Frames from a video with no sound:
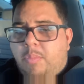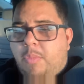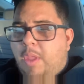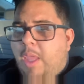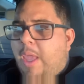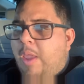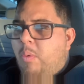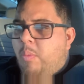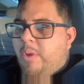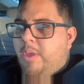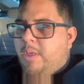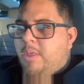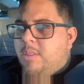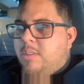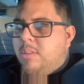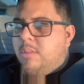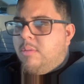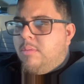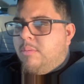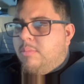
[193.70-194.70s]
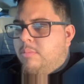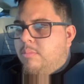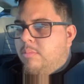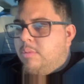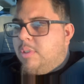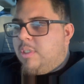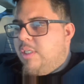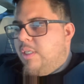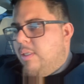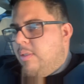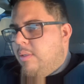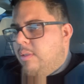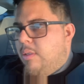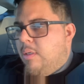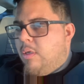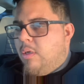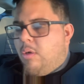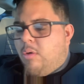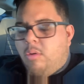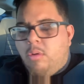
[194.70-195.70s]
eight weeks. See, you
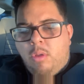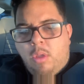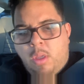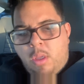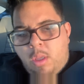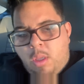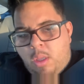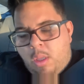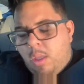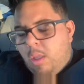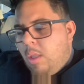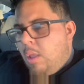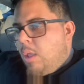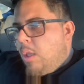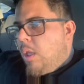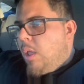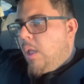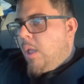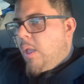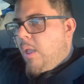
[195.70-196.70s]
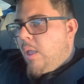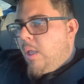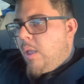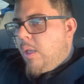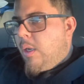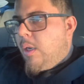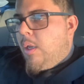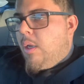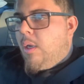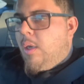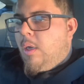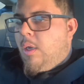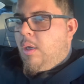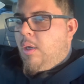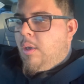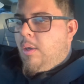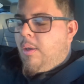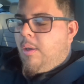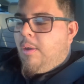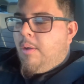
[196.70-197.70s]
know, and
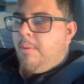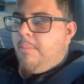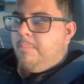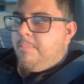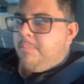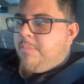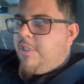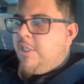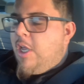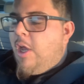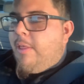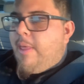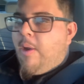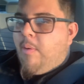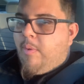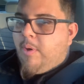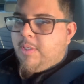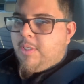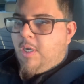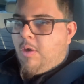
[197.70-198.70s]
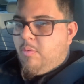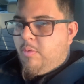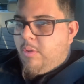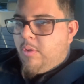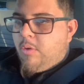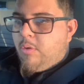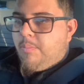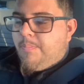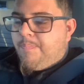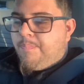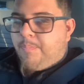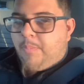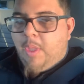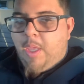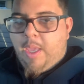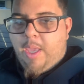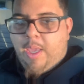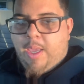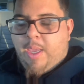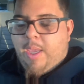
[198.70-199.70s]
um, see how that works out with you.
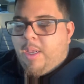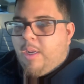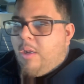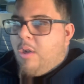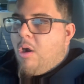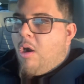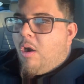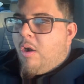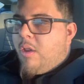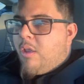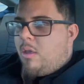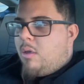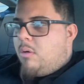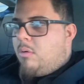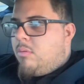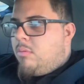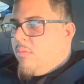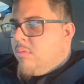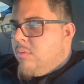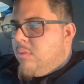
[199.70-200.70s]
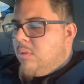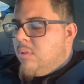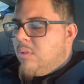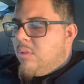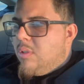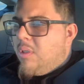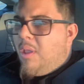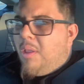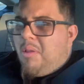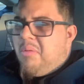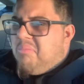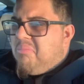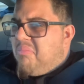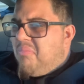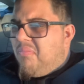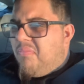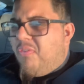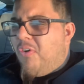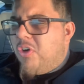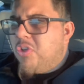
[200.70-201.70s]
And cardio,
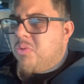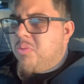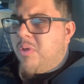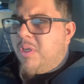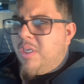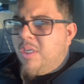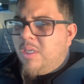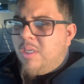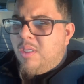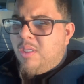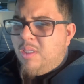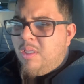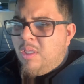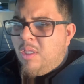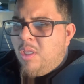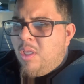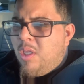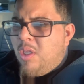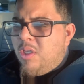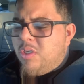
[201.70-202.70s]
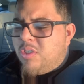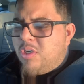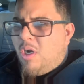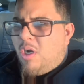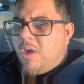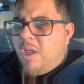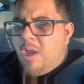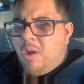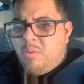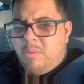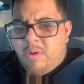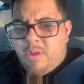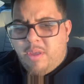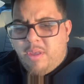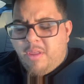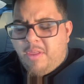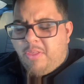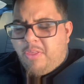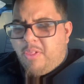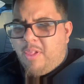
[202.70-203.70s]
first week, start out
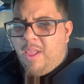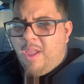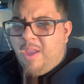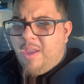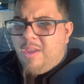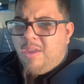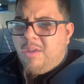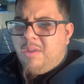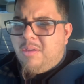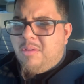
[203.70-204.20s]
with like